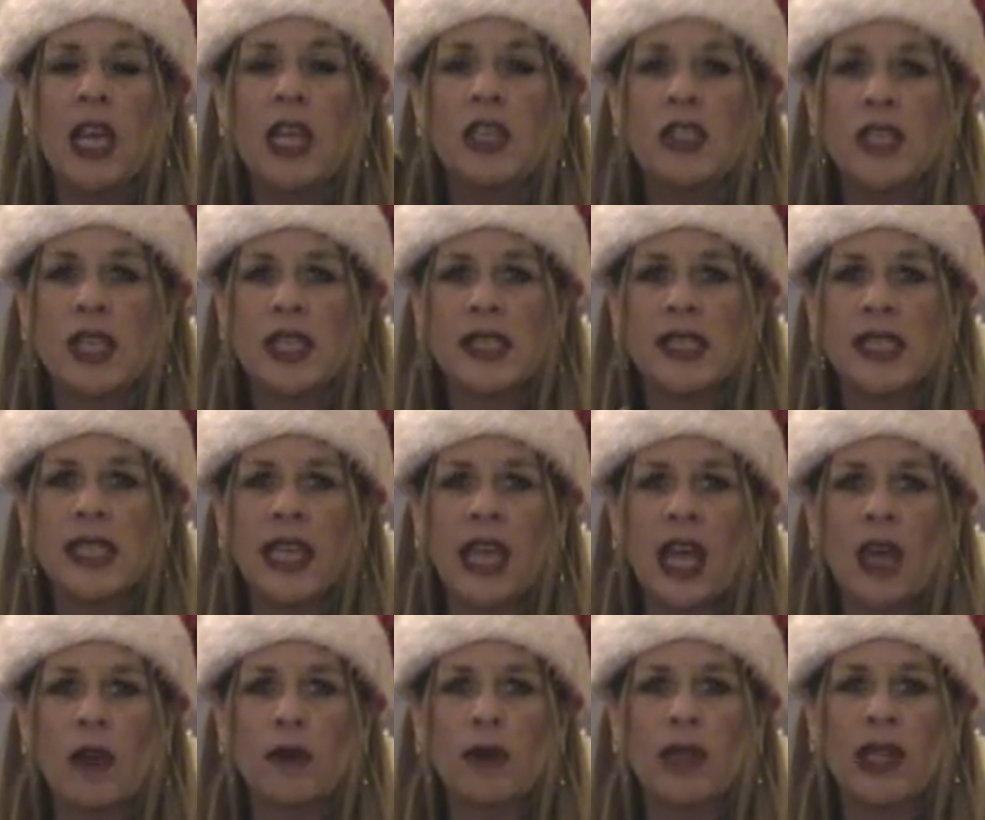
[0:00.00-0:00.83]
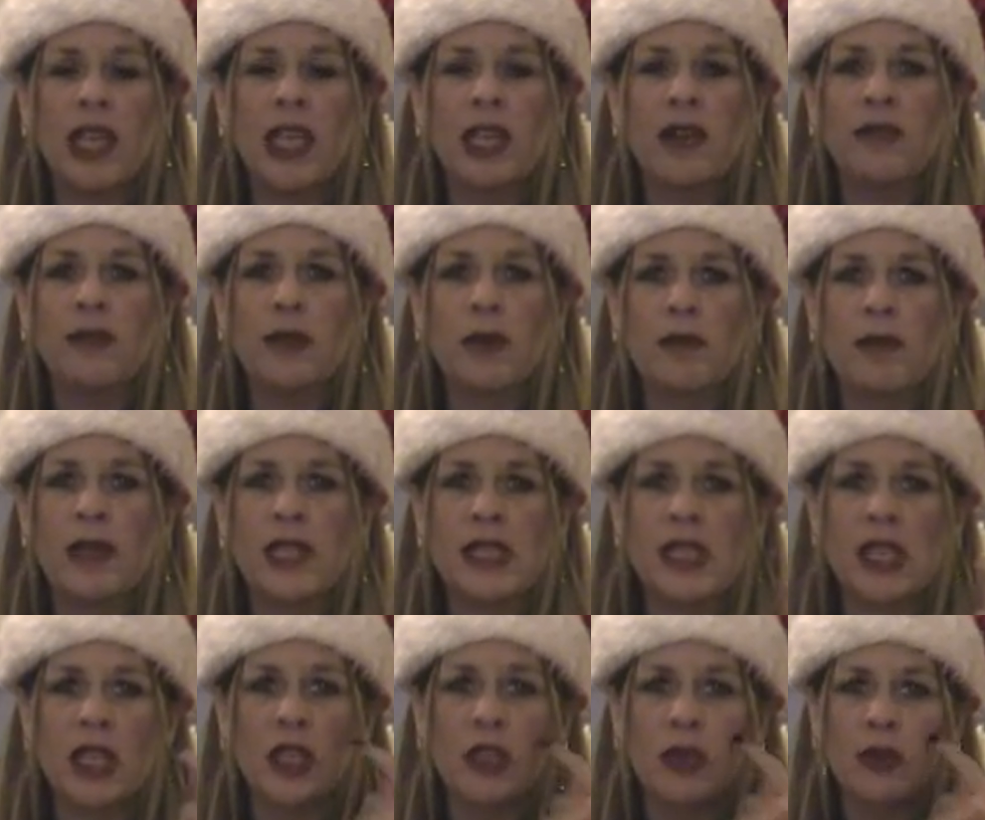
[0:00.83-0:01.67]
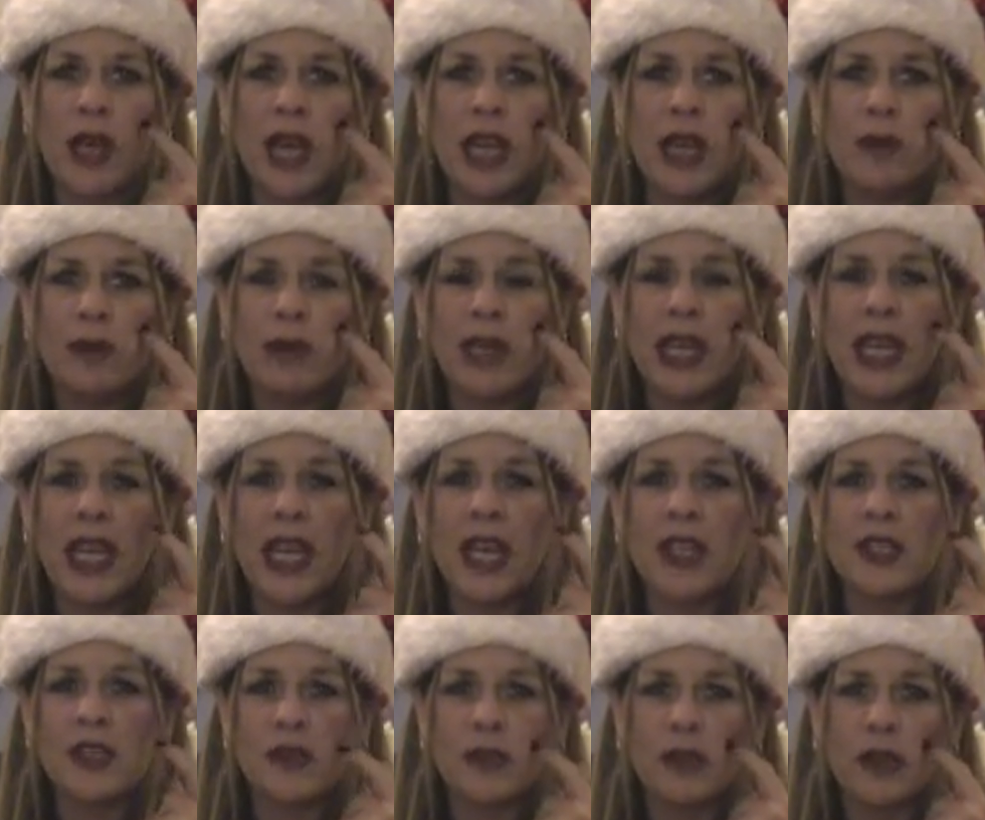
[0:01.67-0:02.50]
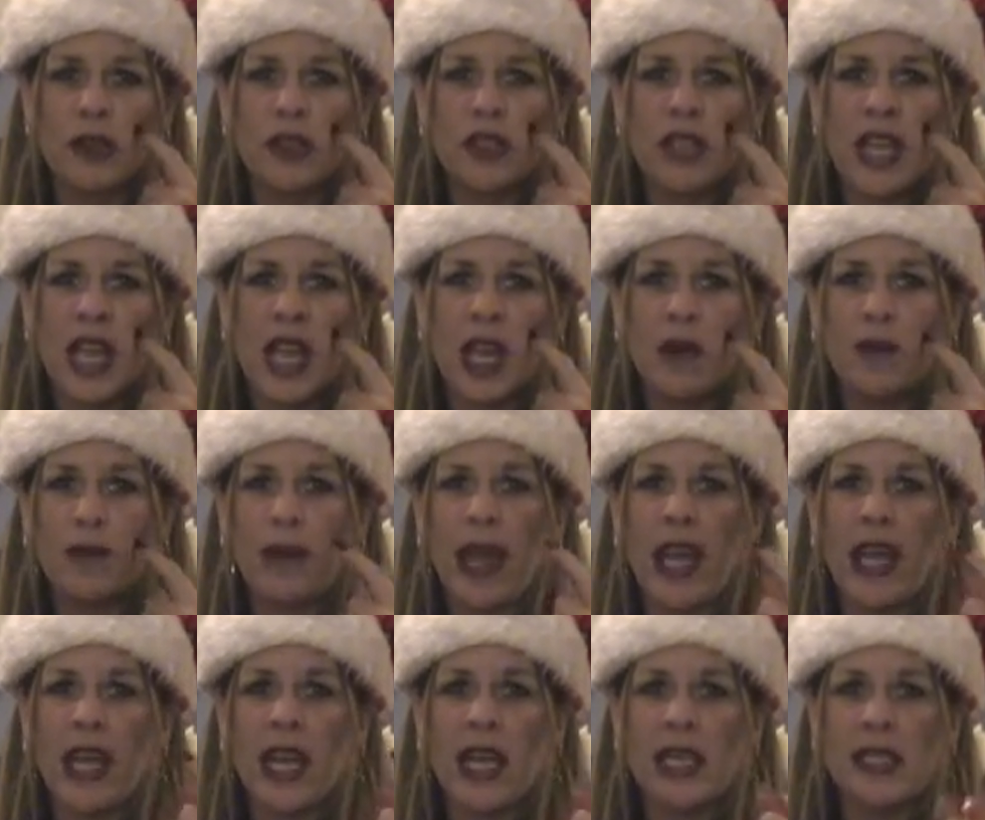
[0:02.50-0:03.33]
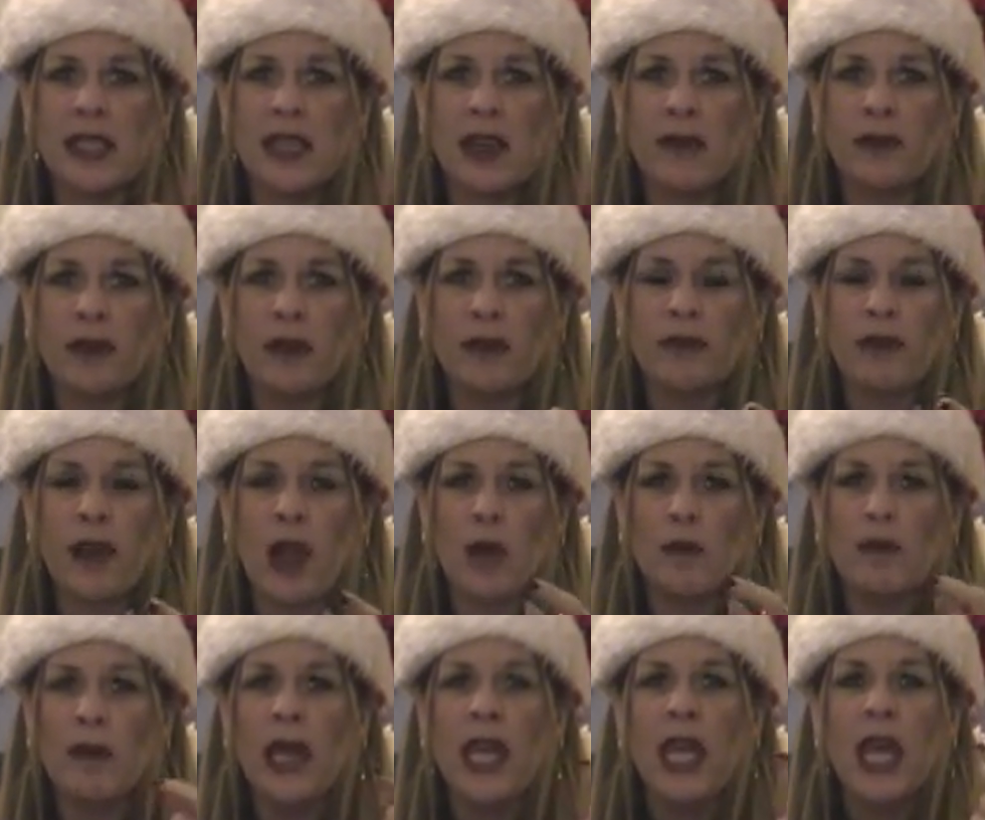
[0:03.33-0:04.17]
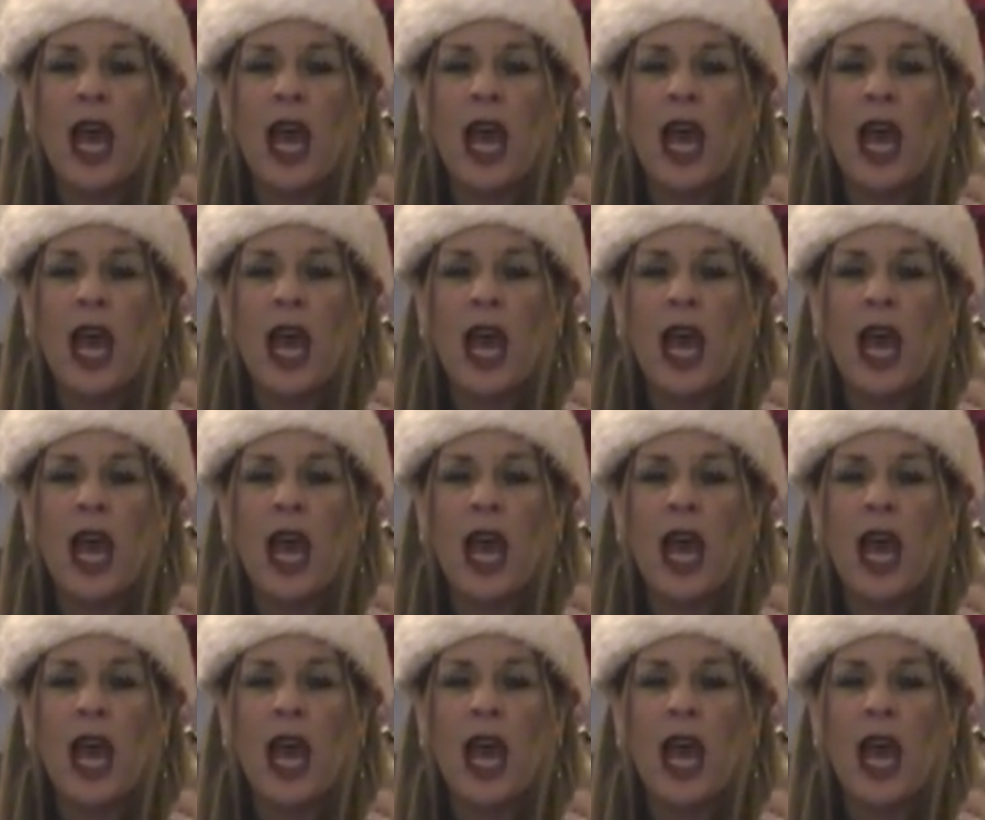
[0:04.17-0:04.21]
just to get relief from this incredibly excruciating pain I suffer from